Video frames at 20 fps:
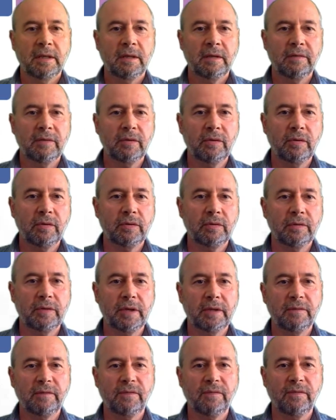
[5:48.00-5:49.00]
We go to
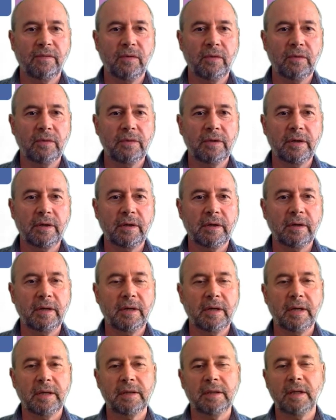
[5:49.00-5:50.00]
that
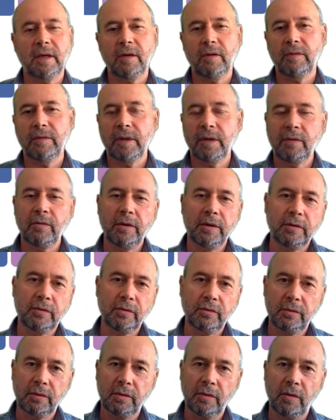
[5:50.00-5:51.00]
folder. And now we are going
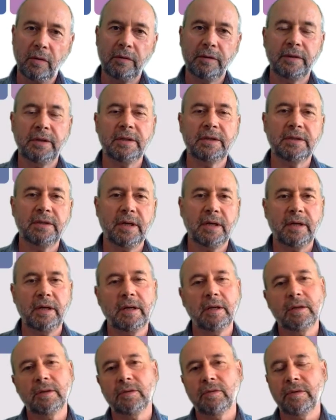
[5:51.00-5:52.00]
to load this
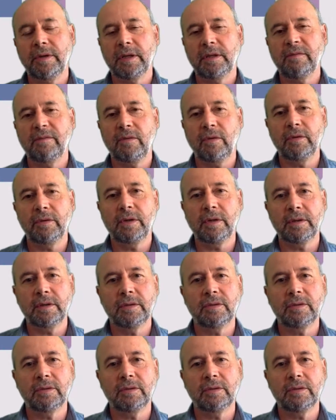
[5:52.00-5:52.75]
data into that folder.